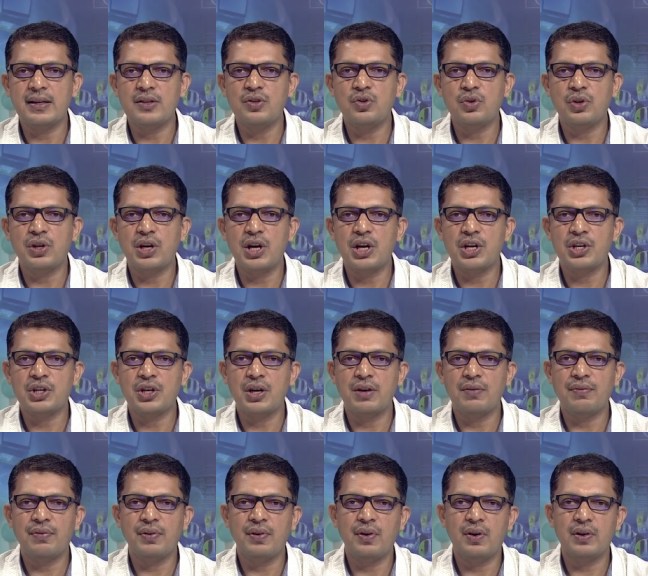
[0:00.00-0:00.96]

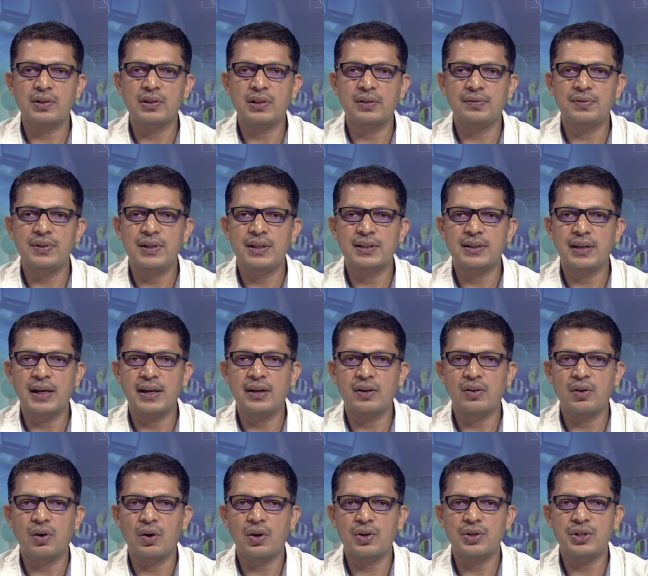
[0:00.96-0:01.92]
education, philosophy,
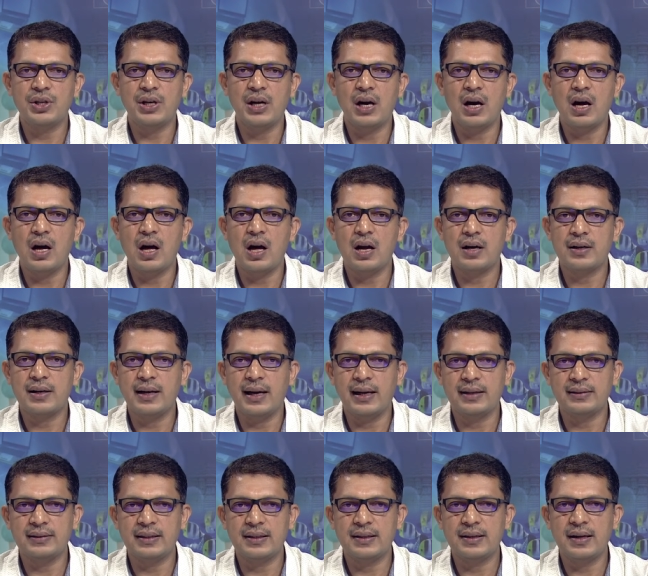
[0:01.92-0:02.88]
psychology, art,
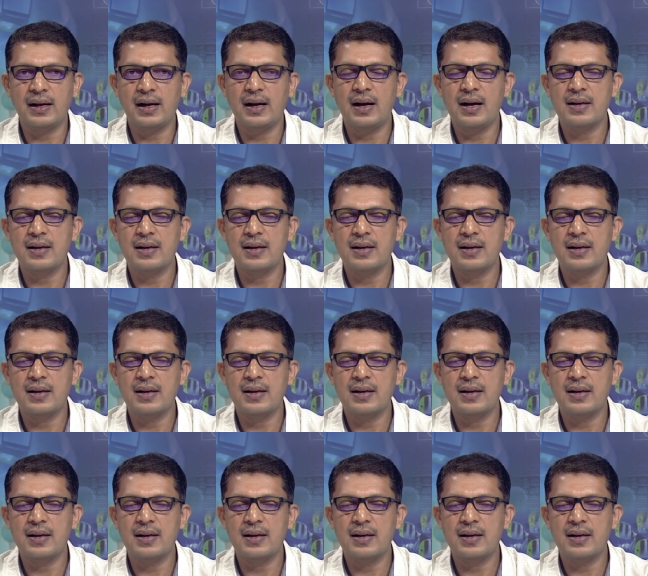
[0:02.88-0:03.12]
etc.